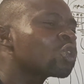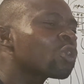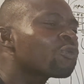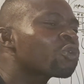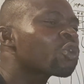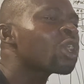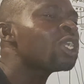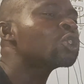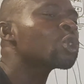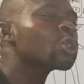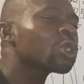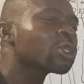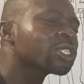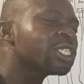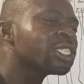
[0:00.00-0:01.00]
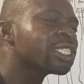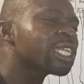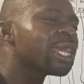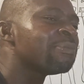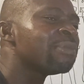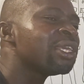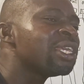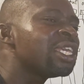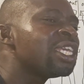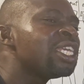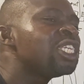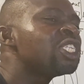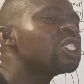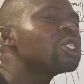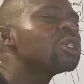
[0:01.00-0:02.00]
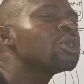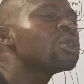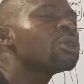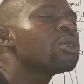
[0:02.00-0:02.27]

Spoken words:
to flow into your system, is